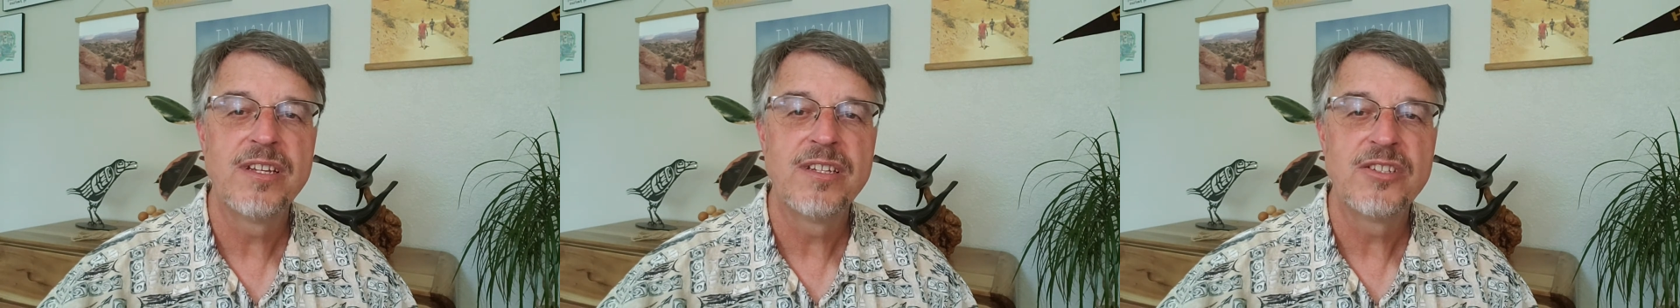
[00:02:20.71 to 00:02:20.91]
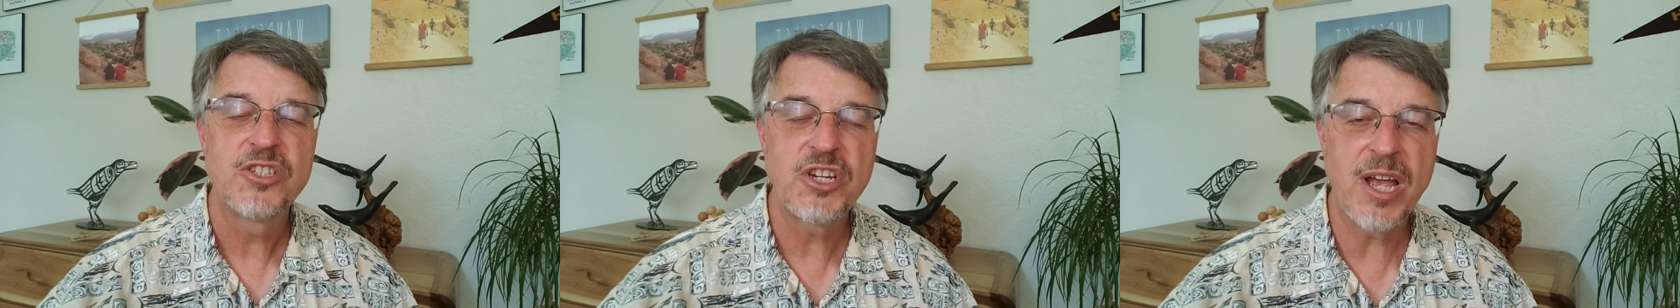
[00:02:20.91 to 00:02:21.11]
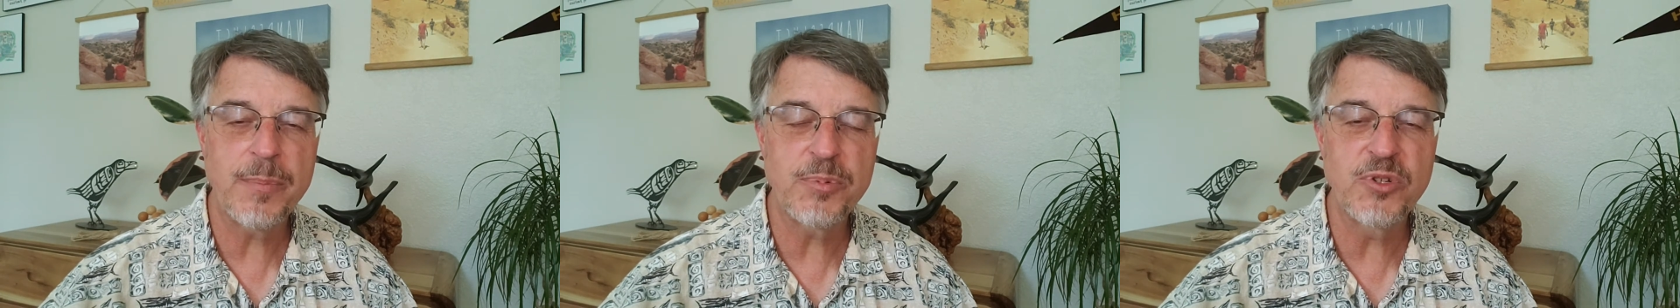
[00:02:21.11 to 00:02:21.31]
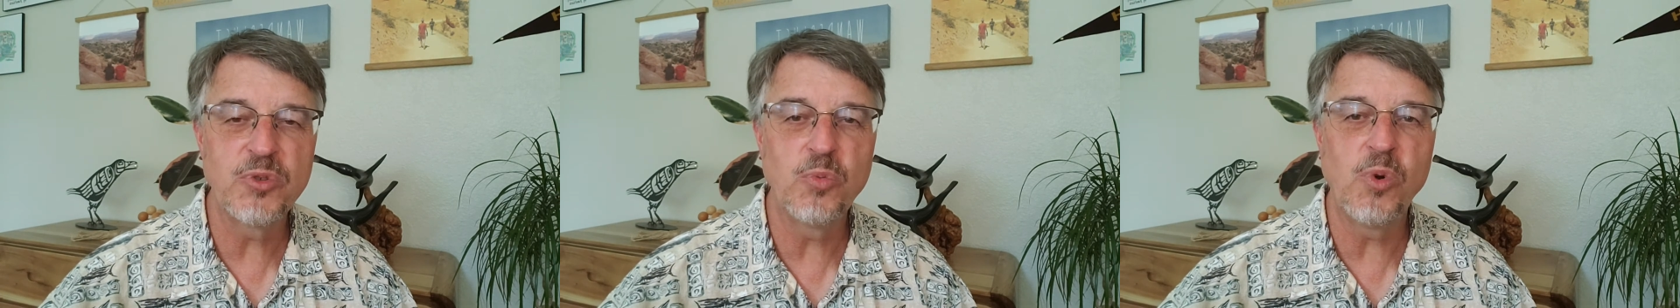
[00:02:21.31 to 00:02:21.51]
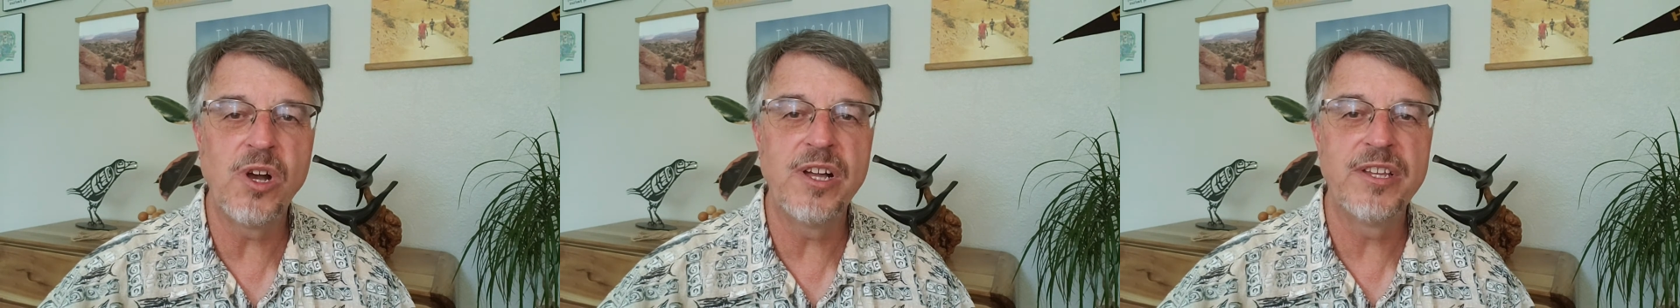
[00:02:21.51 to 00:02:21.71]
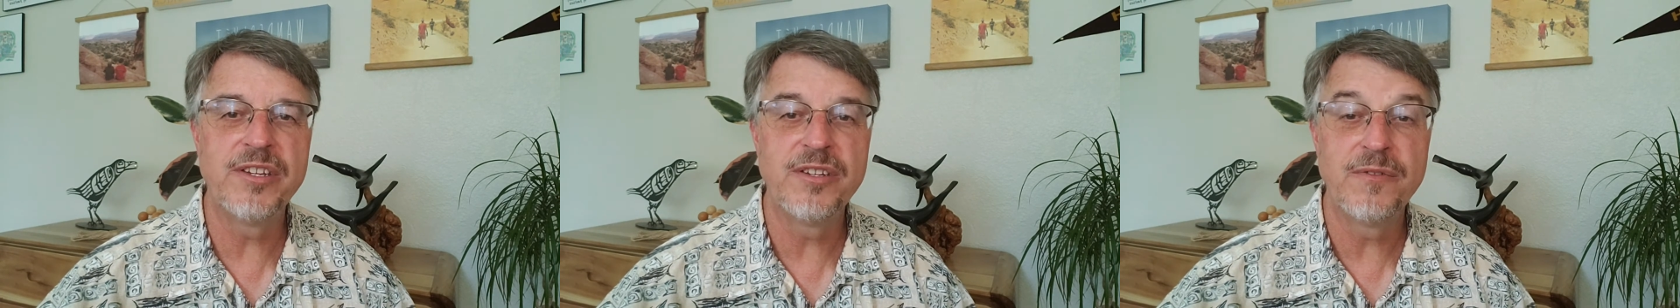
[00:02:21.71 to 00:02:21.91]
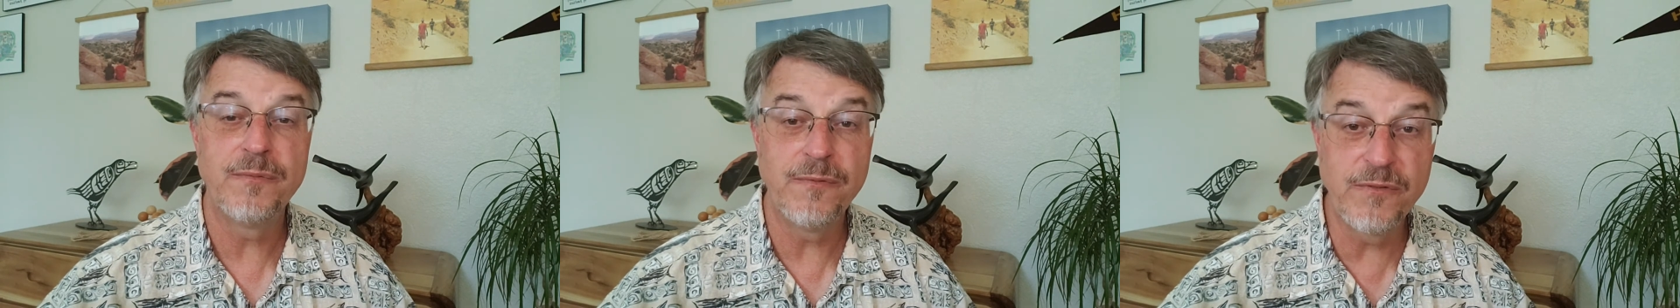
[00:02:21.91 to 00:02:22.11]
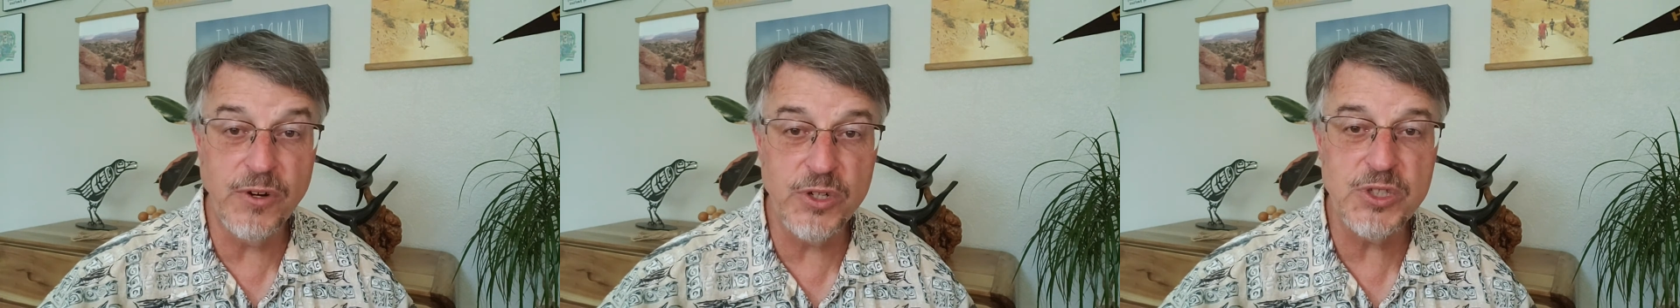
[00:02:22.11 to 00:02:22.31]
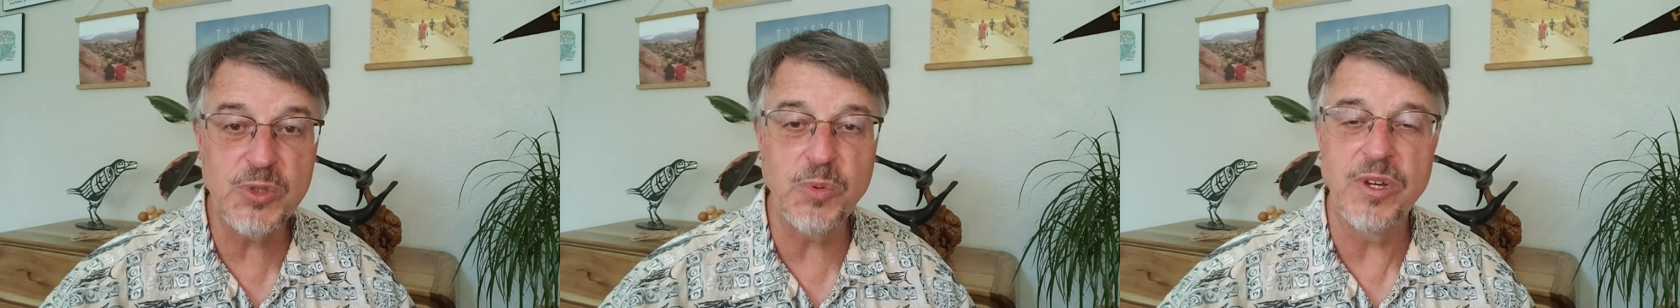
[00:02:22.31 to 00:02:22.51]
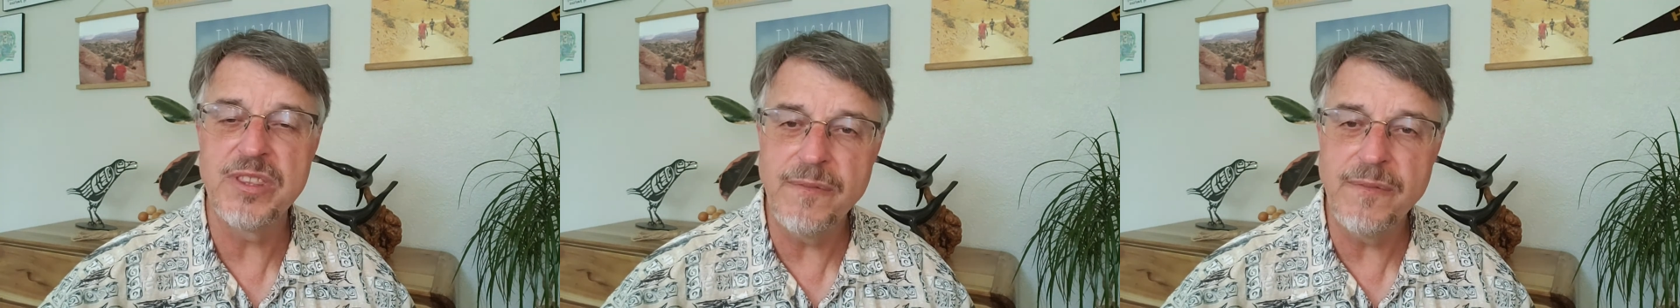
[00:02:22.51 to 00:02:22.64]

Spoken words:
chapter 1, verse 1,